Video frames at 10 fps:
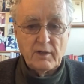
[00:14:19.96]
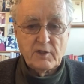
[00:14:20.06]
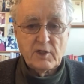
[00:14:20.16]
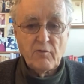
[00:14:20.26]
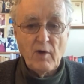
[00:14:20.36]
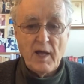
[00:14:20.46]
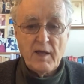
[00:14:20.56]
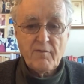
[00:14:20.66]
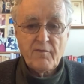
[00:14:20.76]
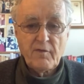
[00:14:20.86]

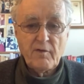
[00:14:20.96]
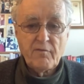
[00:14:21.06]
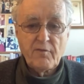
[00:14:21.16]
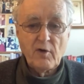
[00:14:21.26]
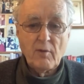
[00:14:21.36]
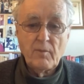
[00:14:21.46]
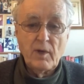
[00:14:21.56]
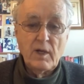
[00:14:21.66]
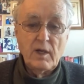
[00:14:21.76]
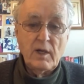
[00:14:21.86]
derive from
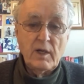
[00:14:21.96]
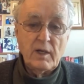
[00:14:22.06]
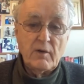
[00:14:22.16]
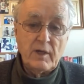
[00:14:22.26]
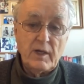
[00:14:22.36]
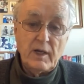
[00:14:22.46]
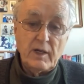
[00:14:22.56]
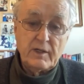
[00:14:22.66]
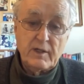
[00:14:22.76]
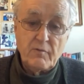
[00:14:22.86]

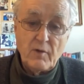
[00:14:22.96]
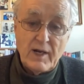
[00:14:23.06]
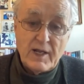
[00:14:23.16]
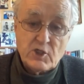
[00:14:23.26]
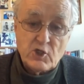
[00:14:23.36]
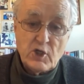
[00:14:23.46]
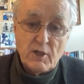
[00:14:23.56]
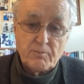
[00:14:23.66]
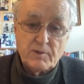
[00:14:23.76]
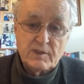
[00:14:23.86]
the
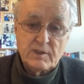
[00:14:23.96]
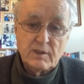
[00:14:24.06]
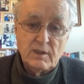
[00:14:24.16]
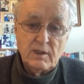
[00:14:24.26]
relationships